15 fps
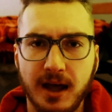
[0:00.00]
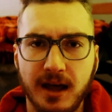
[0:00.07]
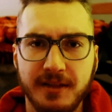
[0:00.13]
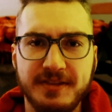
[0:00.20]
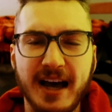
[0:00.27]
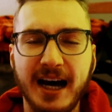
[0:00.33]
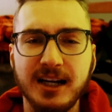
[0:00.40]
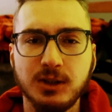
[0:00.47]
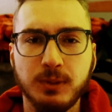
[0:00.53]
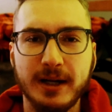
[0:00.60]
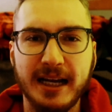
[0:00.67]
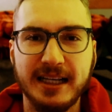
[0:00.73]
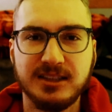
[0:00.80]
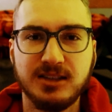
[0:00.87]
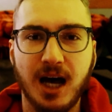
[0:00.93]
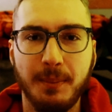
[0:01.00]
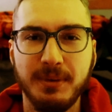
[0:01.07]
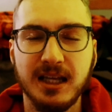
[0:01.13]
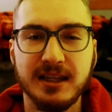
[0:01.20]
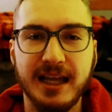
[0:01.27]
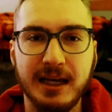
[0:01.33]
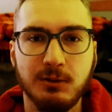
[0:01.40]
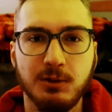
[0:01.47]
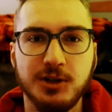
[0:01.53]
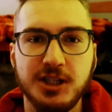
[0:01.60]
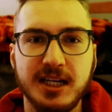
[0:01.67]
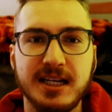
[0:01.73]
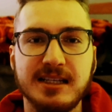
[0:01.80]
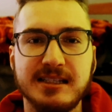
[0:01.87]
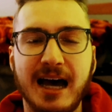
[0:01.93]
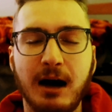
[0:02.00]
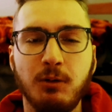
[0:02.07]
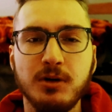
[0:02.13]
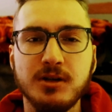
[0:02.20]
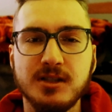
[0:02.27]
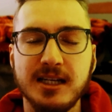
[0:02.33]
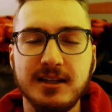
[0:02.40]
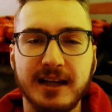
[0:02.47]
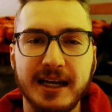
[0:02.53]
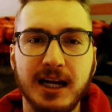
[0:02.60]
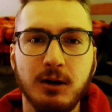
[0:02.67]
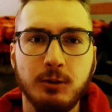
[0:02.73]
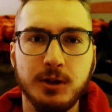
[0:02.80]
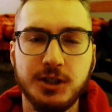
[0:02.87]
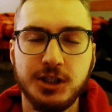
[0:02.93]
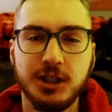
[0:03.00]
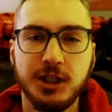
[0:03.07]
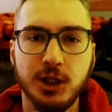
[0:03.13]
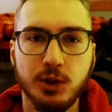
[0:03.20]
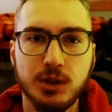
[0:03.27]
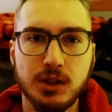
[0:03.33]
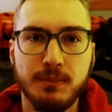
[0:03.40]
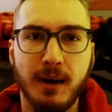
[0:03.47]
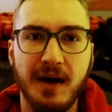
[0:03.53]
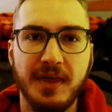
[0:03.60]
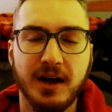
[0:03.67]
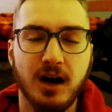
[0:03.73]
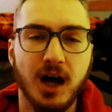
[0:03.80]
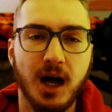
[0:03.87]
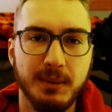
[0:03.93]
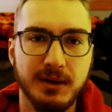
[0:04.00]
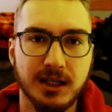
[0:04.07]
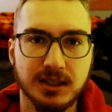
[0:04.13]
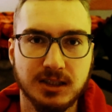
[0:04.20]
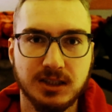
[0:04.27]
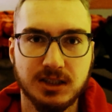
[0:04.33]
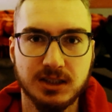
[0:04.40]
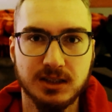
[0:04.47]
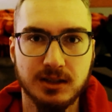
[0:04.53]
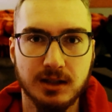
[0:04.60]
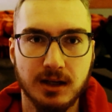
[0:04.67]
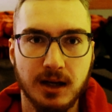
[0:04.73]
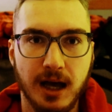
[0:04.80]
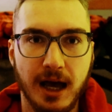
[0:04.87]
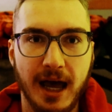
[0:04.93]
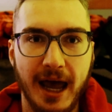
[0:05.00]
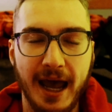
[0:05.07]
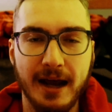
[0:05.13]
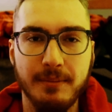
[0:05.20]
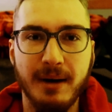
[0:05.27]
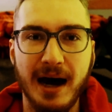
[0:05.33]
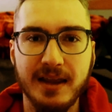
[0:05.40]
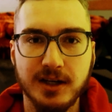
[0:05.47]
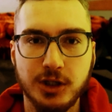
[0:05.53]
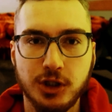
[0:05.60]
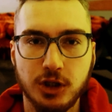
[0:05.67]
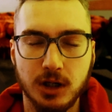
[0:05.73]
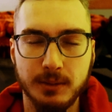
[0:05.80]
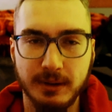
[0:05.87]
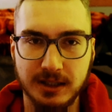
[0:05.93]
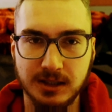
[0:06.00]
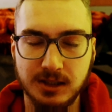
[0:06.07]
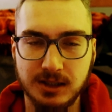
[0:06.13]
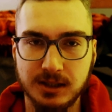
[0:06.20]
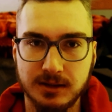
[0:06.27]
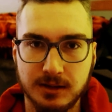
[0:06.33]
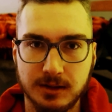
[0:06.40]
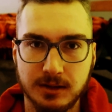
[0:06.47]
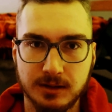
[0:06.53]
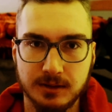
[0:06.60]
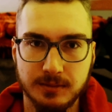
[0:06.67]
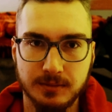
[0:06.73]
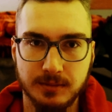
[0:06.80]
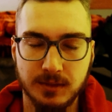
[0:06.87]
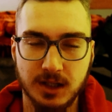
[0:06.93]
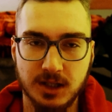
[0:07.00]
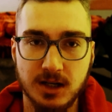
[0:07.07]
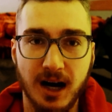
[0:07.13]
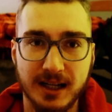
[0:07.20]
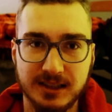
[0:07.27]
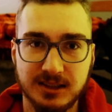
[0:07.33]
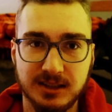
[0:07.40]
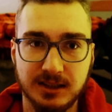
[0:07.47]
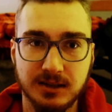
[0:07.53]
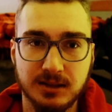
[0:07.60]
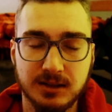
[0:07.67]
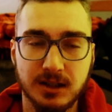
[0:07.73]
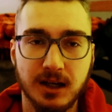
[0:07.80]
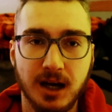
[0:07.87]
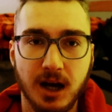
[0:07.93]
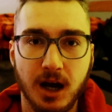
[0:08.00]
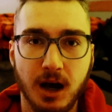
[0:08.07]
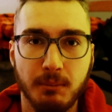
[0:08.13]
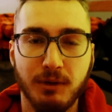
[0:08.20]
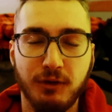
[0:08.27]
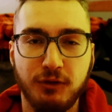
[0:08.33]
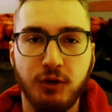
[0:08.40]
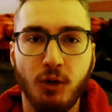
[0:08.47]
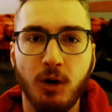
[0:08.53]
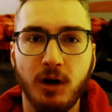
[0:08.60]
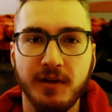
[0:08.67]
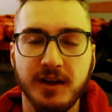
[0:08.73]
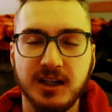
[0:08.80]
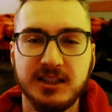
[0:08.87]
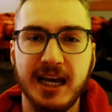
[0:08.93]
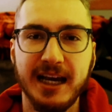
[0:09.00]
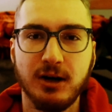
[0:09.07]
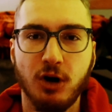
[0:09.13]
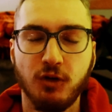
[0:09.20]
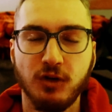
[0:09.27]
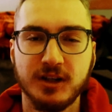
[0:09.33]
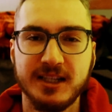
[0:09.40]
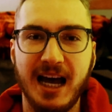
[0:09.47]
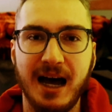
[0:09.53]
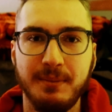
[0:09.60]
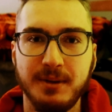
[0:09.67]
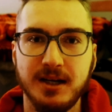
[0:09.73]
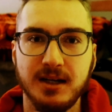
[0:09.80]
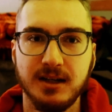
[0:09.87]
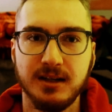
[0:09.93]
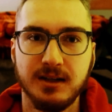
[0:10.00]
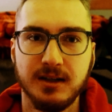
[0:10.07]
That is what Aesopian language is. That was the language used by the communists and by the Germans, the Nazis, before their takeovers happened.